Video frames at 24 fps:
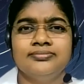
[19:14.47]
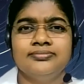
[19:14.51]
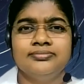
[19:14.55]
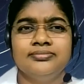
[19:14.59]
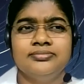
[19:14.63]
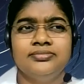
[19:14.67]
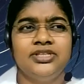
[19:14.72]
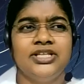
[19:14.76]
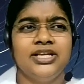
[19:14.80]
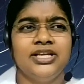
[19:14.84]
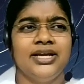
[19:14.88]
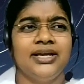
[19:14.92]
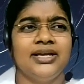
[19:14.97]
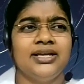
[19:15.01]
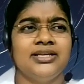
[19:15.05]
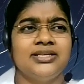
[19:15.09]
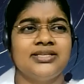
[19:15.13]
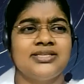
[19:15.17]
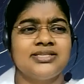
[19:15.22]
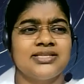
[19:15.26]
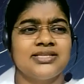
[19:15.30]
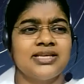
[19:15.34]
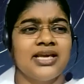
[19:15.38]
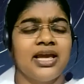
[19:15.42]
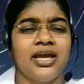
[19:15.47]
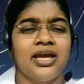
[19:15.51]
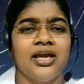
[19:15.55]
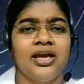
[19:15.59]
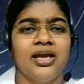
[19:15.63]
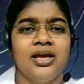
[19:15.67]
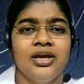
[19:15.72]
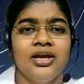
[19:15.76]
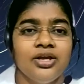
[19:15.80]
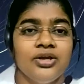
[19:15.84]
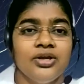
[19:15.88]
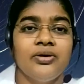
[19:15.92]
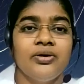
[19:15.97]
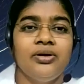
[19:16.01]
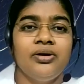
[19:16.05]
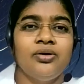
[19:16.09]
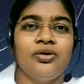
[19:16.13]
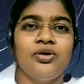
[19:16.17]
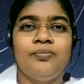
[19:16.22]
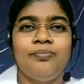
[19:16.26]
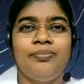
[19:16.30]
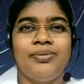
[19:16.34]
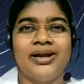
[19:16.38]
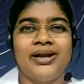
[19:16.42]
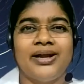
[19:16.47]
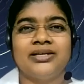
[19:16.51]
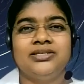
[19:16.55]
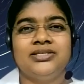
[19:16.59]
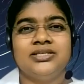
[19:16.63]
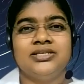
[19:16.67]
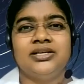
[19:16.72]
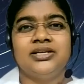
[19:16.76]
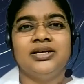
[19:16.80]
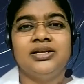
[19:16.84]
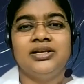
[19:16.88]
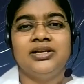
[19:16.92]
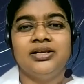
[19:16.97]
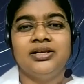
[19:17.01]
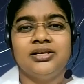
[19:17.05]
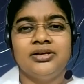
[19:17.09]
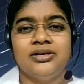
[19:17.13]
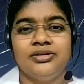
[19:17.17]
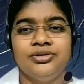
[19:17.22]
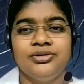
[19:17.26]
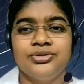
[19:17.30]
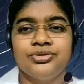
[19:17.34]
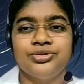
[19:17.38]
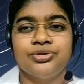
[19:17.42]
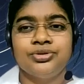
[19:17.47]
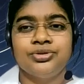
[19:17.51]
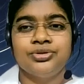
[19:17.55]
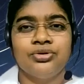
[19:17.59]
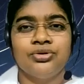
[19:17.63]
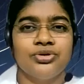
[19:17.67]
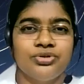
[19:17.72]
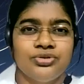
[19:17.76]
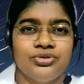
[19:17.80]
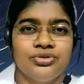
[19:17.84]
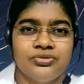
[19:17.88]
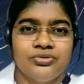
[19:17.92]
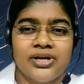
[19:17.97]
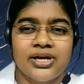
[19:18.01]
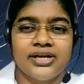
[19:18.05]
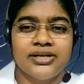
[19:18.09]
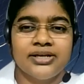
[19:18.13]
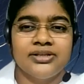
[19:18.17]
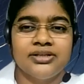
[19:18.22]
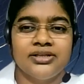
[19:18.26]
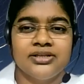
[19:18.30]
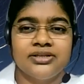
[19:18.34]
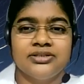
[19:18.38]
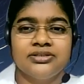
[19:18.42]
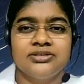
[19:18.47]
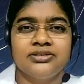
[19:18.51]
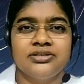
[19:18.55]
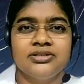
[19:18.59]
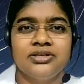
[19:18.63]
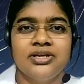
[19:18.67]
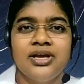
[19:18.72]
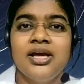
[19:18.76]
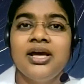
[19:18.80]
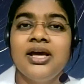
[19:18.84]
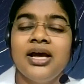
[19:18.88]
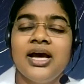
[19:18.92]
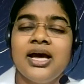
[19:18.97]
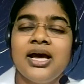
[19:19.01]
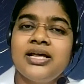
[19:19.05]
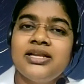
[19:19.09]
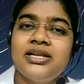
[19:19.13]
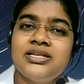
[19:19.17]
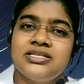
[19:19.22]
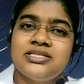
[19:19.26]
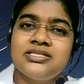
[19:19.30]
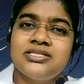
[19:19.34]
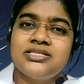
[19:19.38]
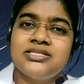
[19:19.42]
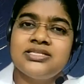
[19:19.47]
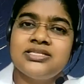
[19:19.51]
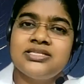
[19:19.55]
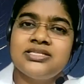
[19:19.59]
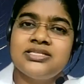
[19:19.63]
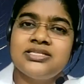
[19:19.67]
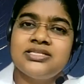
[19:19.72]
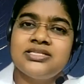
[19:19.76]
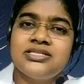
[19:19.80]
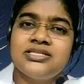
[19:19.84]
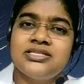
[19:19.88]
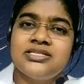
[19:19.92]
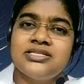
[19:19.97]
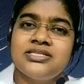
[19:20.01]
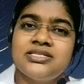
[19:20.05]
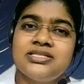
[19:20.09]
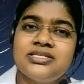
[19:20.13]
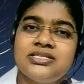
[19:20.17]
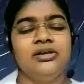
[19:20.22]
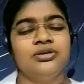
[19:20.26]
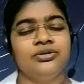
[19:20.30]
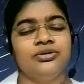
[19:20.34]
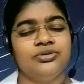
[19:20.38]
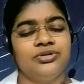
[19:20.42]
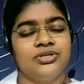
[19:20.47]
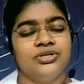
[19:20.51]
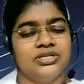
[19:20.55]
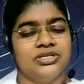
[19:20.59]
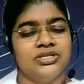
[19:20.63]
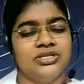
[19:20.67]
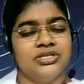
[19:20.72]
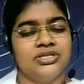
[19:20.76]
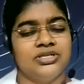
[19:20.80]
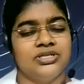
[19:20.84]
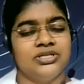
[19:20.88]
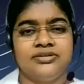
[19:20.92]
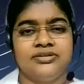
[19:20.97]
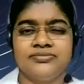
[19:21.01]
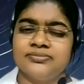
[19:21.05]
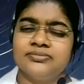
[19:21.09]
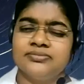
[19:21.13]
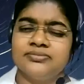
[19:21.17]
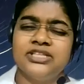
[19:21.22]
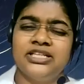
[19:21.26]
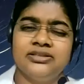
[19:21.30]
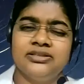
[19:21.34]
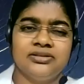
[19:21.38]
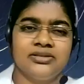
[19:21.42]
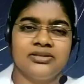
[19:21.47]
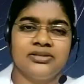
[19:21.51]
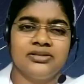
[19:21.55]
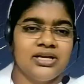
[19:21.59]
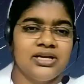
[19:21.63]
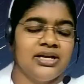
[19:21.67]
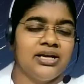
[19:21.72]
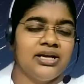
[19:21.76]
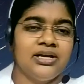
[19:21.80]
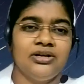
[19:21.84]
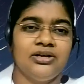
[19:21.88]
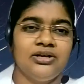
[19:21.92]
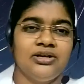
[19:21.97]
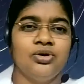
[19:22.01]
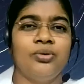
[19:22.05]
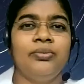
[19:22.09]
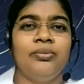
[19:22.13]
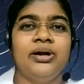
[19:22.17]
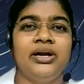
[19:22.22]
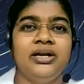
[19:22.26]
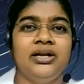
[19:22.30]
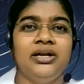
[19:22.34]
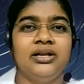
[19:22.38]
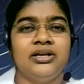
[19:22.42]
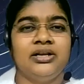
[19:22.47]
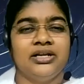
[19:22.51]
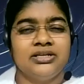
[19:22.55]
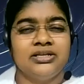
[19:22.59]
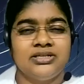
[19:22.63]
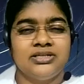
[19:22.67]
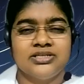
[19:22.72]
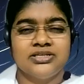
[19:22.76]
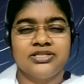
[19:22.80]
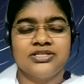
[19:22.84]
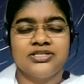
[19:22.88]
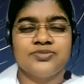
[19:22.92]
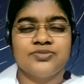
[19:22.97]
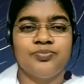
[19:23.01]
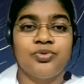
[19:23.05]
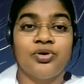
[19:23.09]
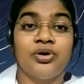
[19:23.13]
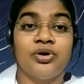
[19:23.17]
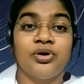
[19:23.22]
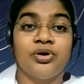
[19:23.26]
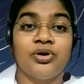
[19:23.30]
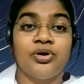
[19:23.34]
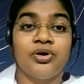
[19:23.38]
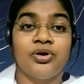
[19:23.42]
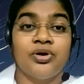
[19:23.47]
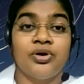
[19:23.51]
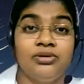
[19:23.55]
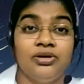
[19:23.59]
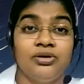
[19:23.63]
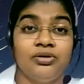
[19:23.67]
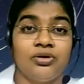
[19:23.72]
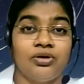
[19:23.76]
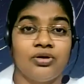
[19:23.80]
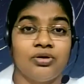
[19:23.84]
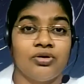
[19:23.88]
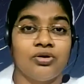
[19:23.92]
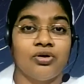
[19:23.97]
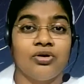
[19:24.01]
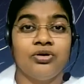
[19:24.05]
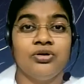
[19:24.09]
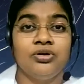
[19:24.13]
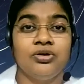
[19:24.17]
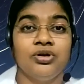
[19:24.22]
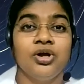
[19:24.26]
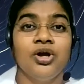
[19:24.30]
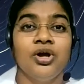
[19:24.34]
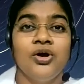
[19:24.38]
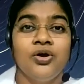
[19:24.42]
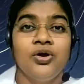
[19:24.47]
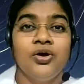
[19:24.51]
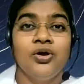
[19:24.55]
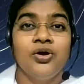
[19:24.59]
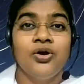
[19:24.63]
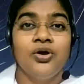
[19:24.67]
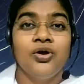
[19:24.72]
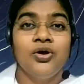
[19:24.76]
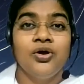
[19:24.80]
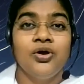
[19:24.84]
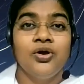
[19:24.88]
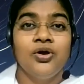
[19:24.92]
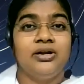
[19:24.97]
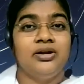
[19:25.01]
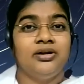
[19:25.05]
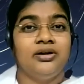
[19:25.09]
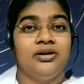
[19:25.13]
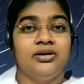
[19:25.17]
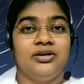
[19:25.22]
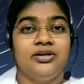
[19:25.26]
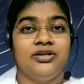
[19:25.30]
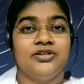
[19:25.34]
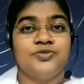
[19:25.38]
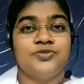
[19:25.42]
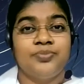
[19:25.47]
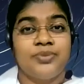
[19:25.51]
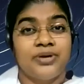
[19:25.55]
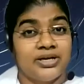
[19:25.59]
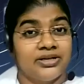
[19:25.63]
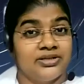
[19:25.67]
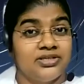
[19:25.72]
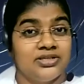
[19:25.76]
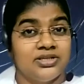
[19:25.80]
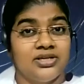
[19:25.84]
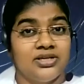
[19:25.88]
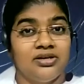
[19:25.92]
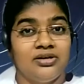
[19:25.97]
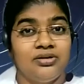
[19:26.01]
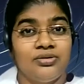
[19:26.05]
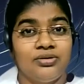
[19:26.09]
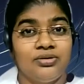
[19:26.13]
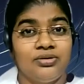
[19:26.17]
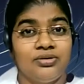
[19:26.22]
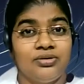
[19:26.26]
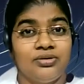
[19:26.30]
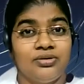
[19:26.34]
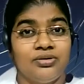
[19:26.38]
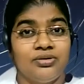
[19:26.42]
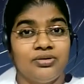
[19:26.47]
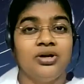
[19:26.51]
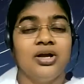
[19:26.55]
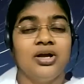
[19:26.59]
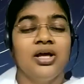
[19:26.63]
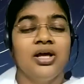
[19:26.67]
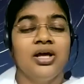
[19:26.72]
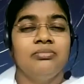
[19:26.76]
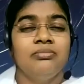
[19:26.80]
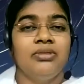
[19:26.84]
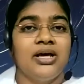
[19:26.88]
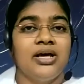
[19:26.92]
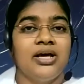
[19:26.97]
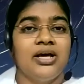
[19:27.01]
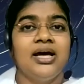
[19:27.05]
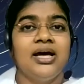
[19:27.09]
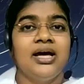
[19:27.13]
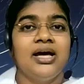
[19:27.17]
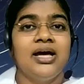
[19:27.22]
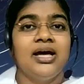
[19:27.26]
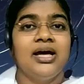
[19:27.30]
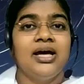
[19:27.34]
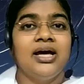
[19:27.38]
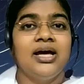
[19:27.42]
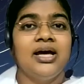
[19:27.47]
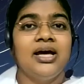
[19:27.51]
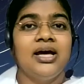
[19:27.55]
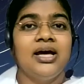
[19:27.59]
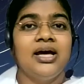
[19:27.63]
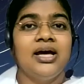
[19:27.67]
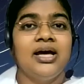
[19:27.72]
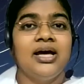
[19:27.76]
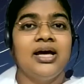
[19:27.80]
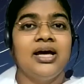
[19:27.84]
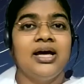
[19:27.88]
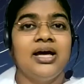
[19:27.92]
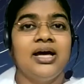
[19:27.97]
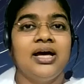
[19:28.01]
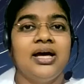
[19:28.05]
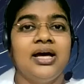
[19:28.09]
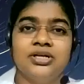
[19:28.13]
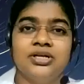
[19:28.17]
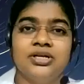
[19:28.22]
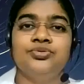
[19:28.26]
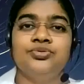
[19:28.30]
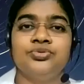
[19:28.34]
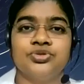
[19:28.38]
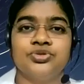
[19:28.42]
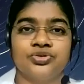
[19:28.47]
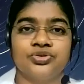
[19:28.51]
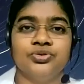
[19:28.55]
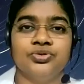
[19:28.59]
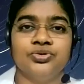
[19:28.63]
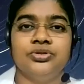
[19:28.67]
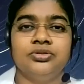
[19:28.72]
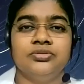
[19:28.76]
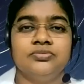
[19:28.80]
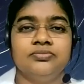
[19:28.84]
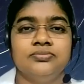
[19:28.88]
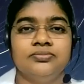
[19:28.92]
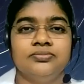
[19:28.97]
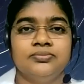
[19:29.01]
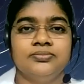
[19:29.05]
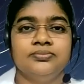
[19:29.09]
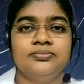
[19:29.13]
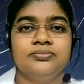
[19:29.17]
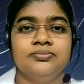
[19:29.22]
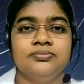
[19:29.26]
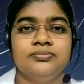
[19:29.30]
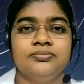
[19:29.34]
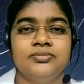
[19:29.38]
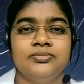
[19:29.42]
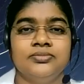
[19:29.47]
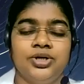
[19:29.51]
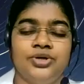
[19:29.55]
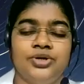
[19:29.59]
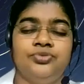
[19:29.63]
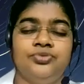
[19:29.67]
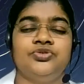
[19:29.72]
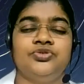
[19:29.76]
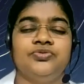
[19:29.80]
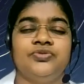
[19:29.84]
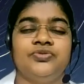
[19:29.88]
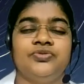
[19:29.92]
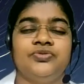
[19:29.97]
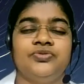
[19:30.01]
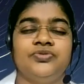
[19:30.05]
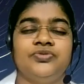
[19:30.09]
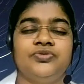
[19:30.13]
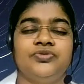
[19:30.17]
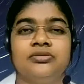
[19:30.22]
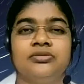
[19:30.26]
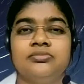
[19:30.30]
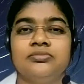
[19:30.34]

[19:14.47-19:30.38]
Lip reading: They say, you are not practical. You should not do like this. And still you feel good inside, no matter it is profitable or not, no matter it is practical or not. But I think it was good. It was fine.